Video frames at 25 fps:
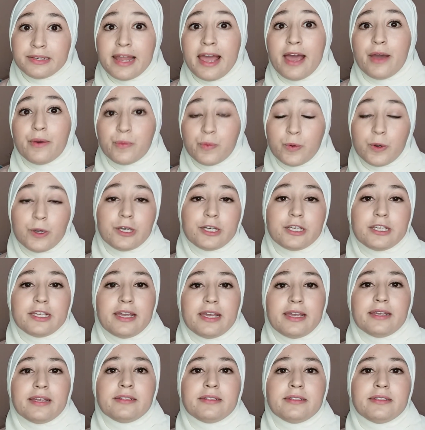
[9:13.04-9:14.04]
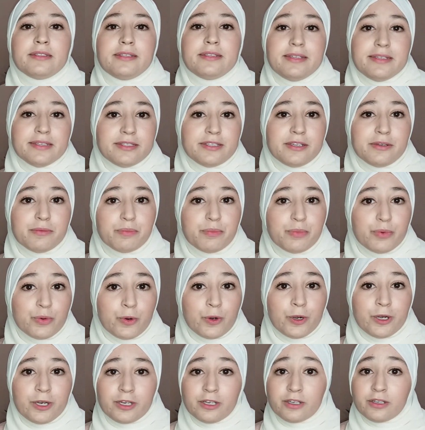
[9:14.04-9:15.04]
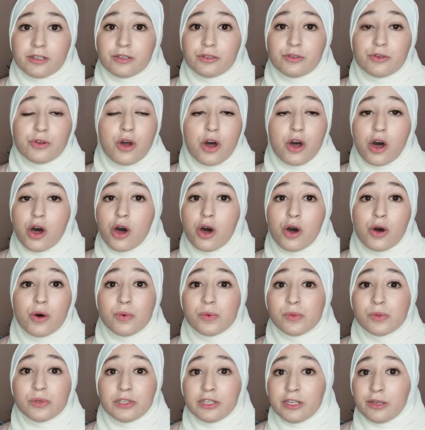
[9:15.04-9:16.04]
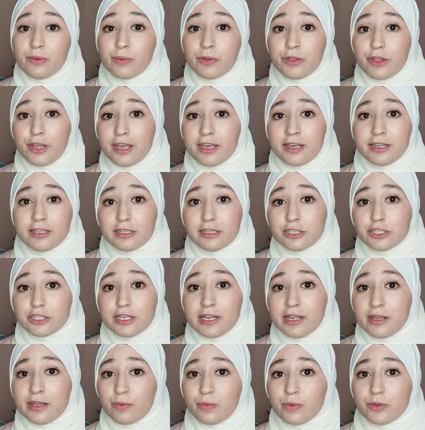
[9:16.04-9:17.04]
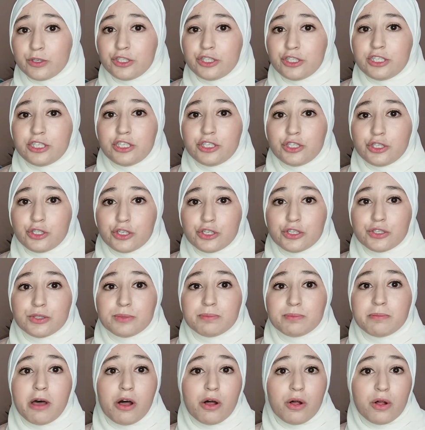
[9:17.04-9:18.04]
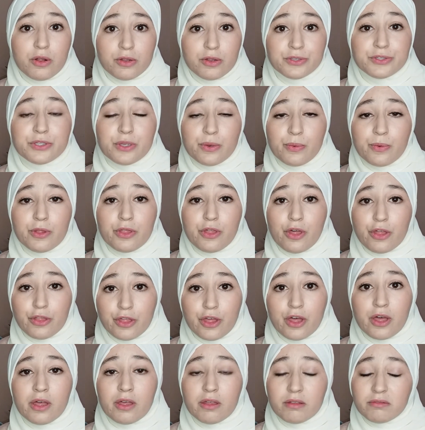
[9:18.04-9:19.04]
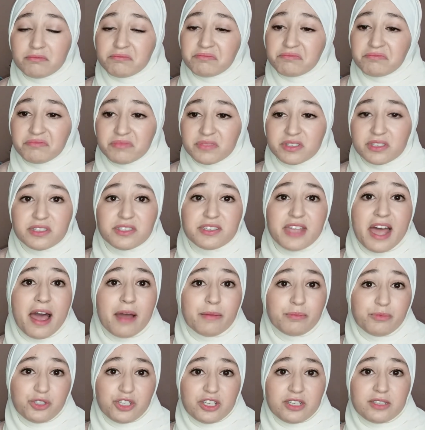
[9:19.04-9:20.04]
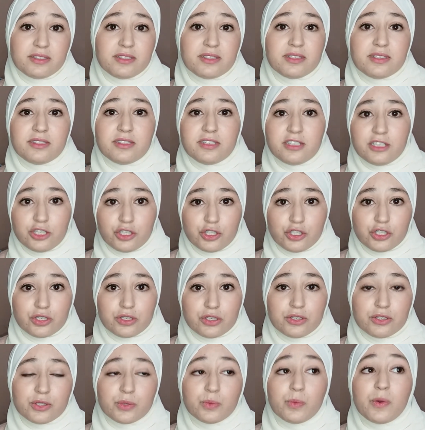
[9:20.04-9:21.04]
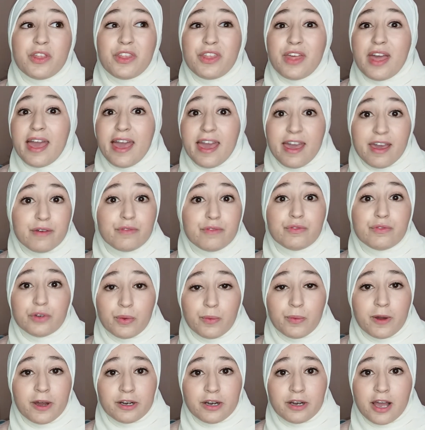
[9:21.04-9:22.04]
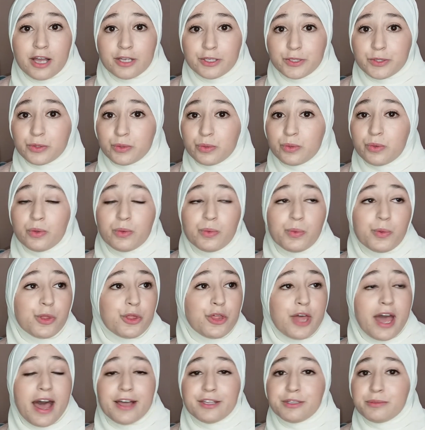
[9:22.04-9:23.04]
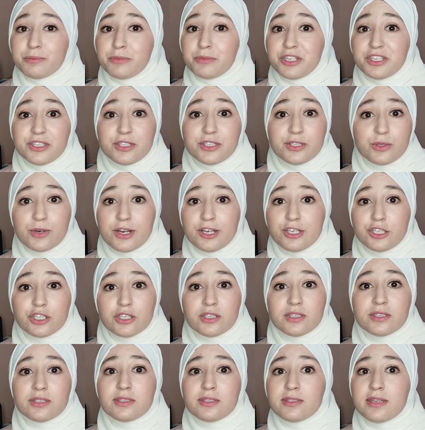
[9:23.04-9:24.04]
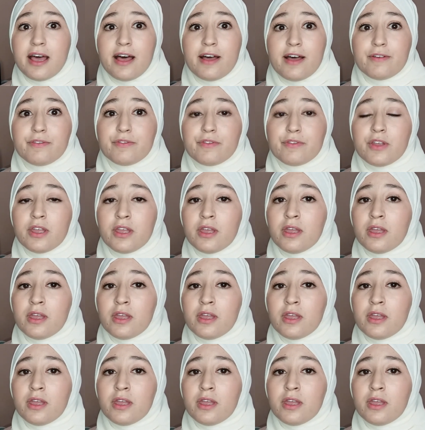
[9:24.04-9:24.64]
Networking is important not only with English language teachers but also with other subjects teachers, with everyone at school, with the administration staff,